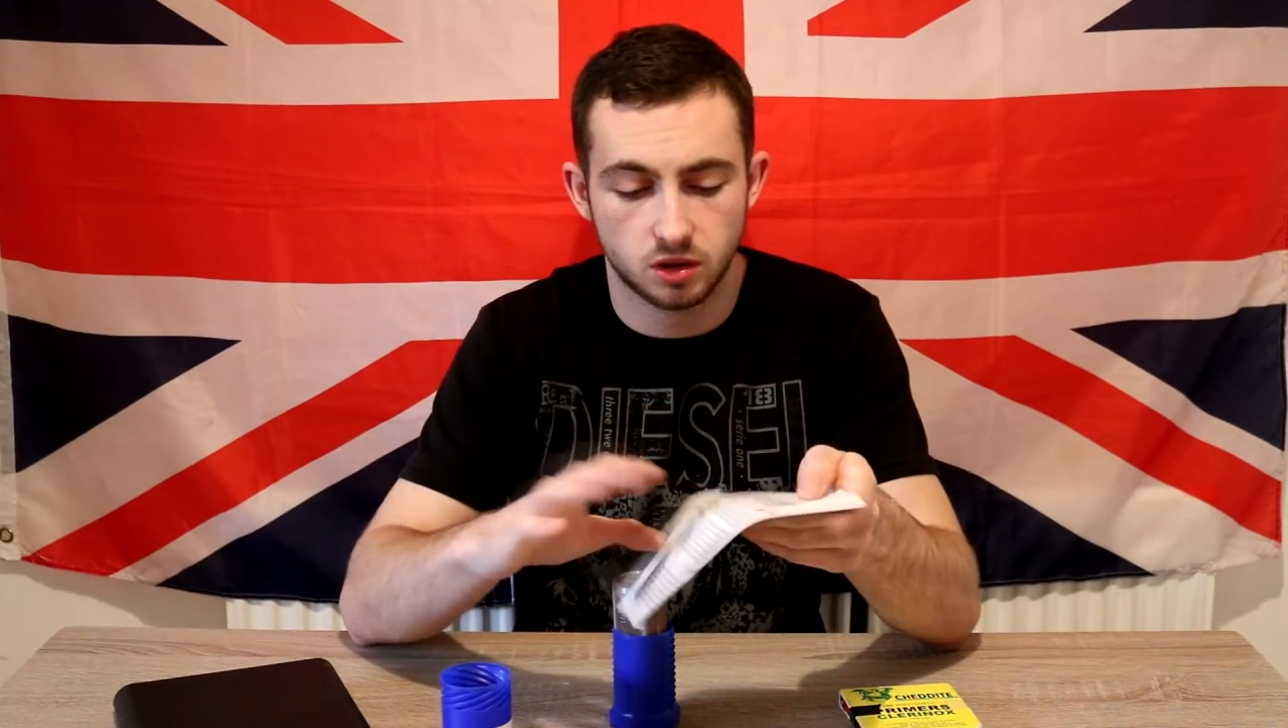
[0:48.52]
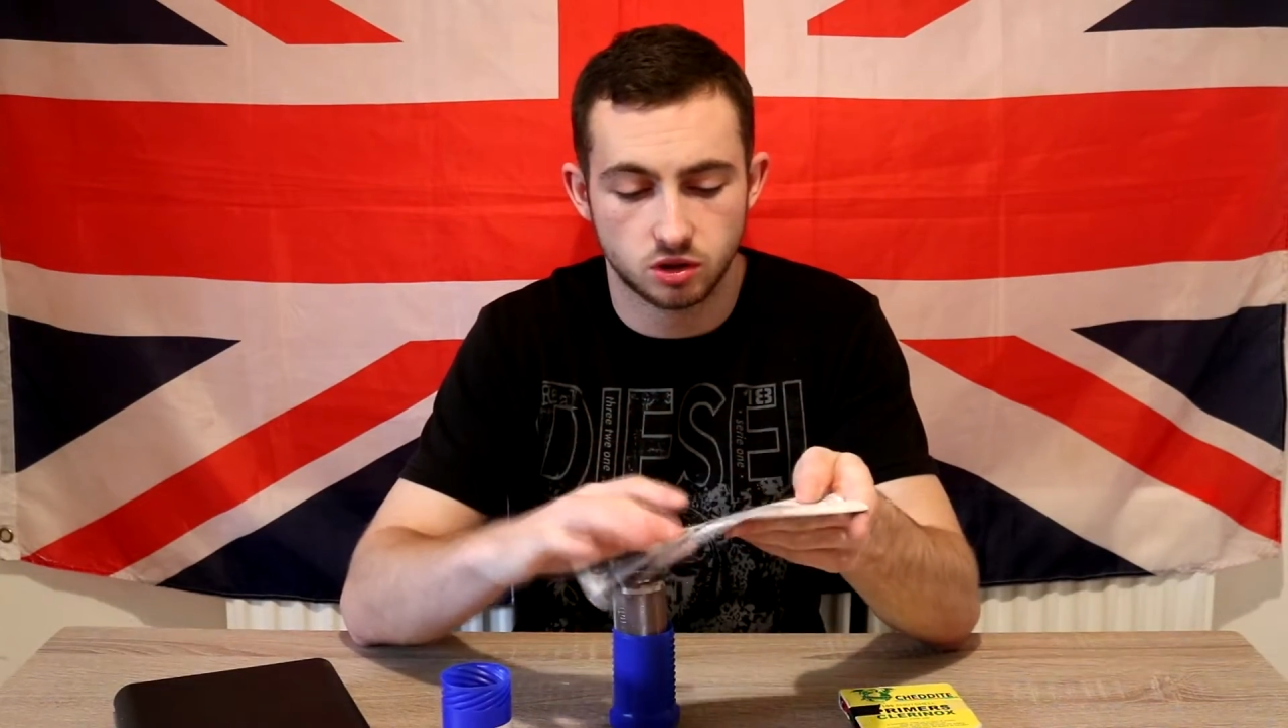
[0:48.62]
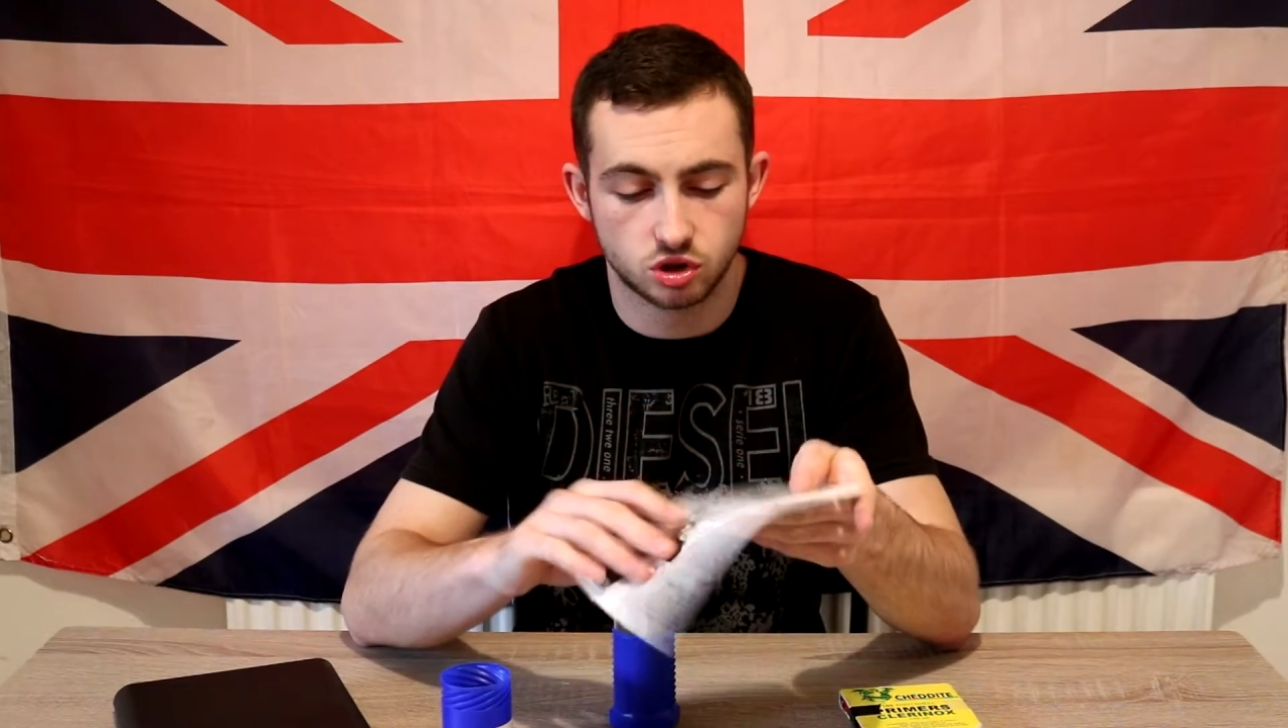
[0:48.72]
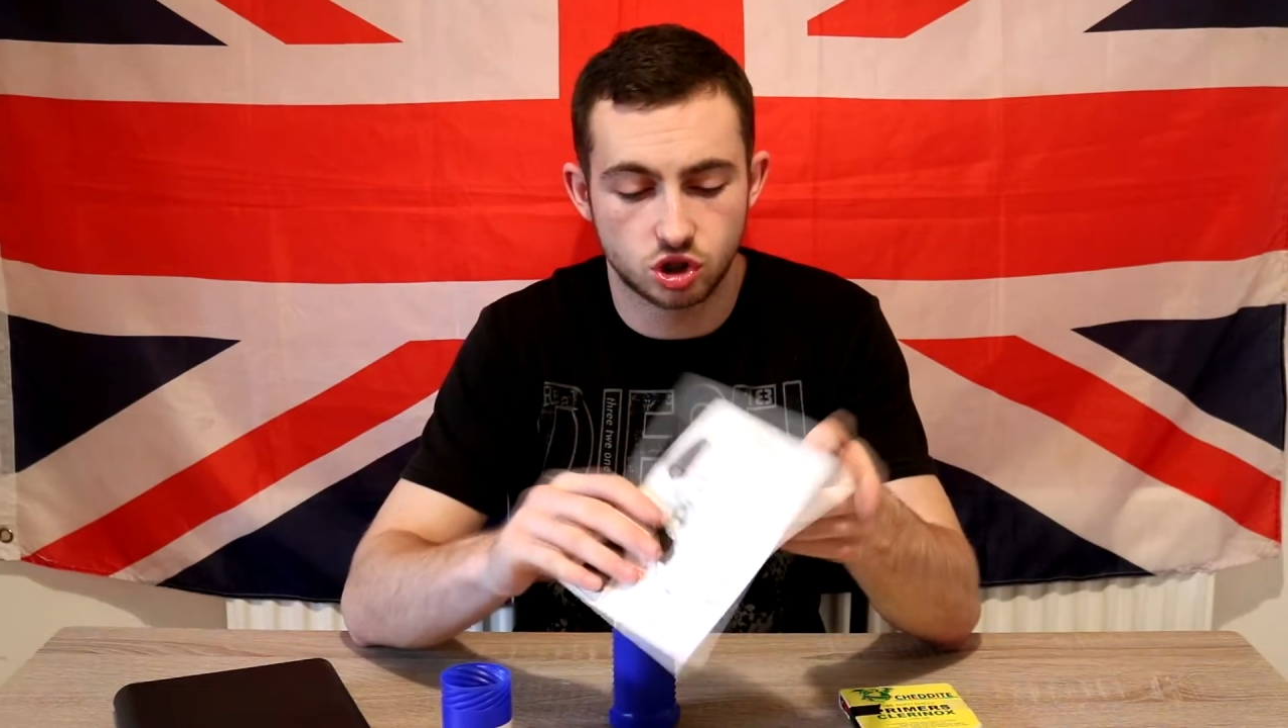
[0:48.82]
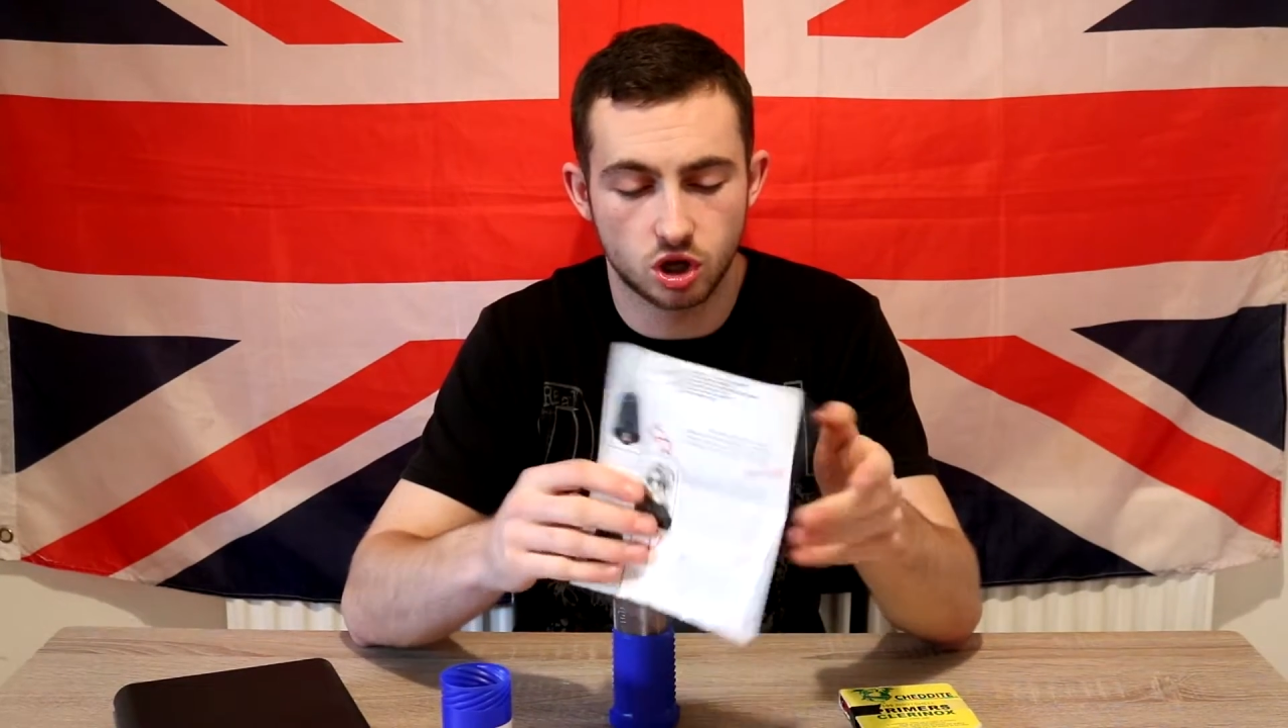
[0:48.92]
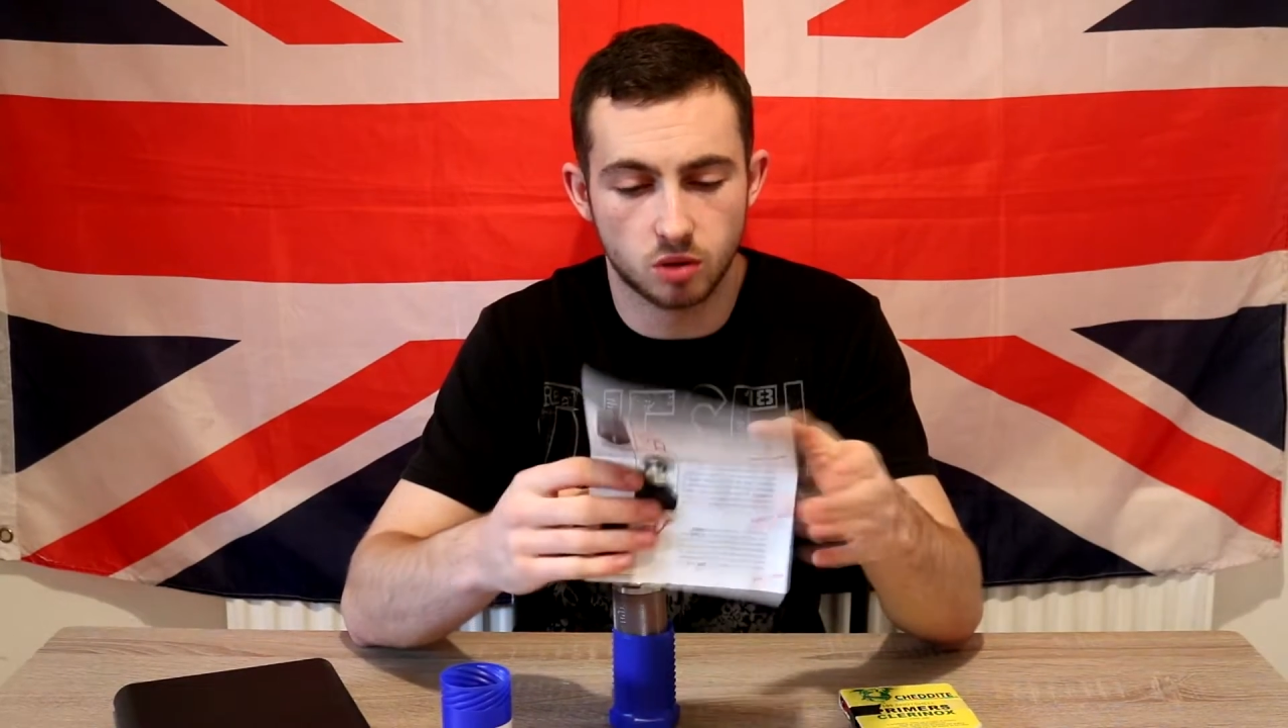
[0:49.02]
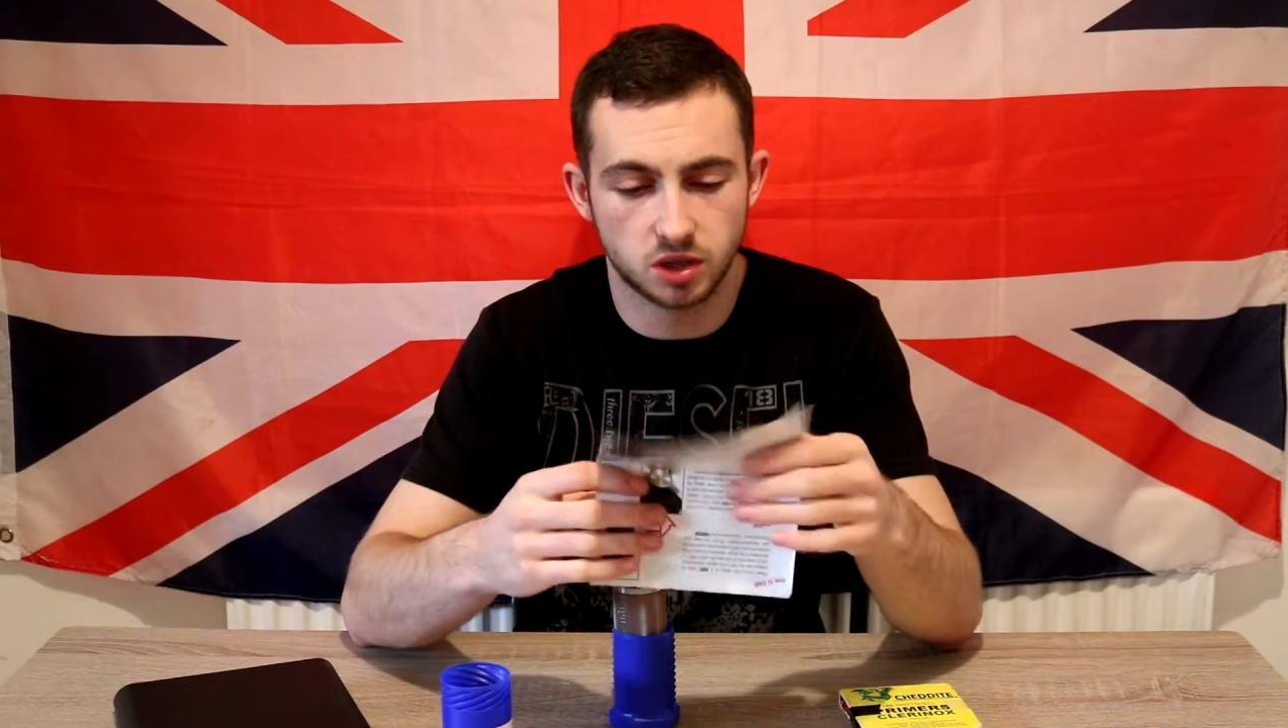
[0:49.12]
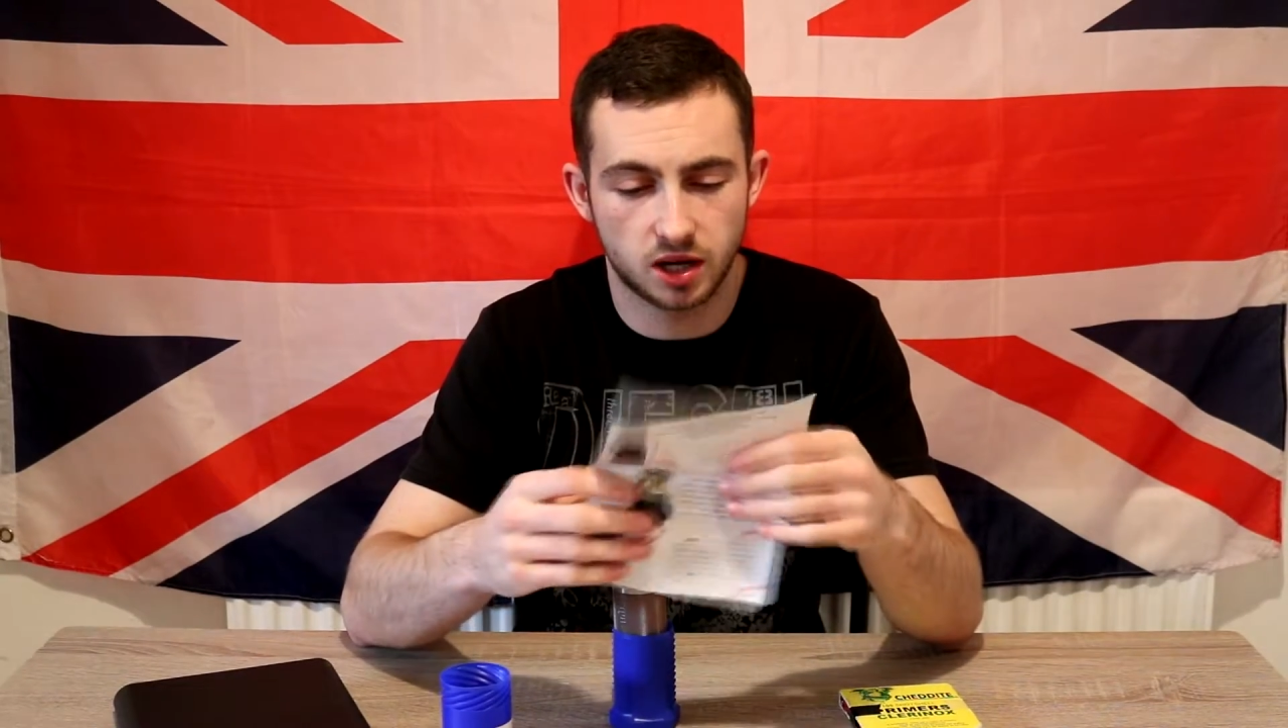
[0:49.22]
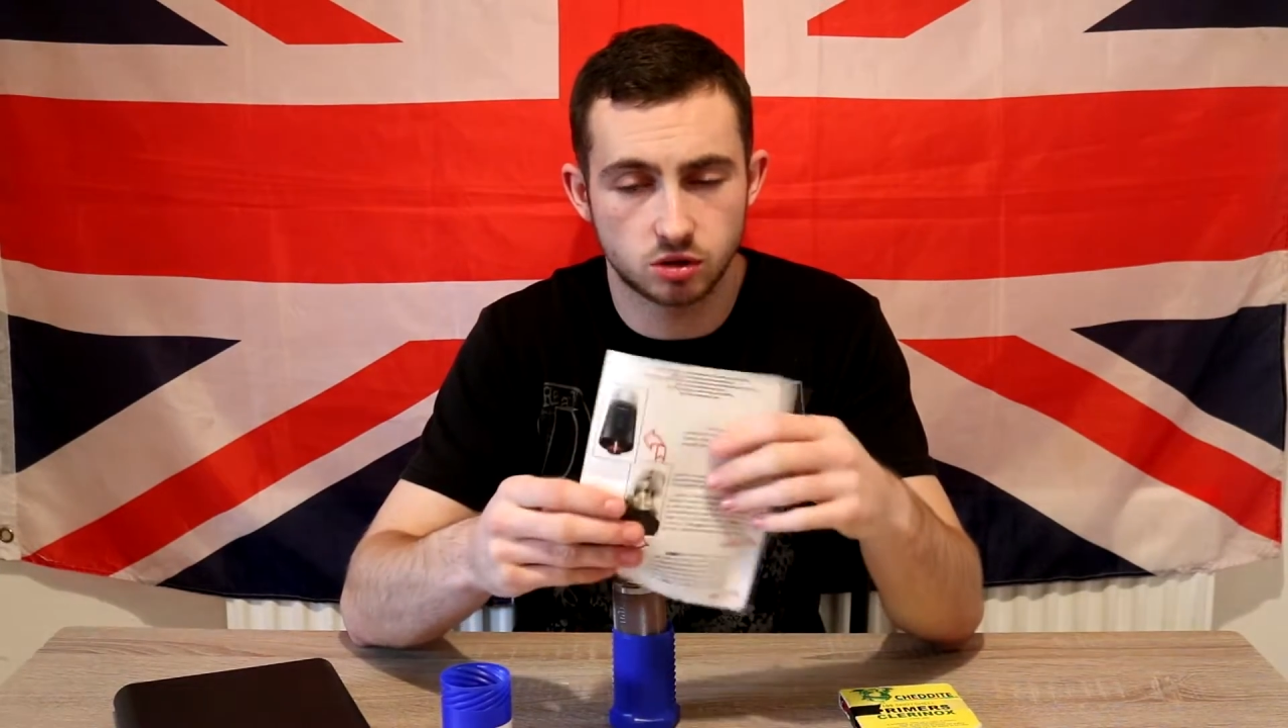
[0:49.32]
just showing you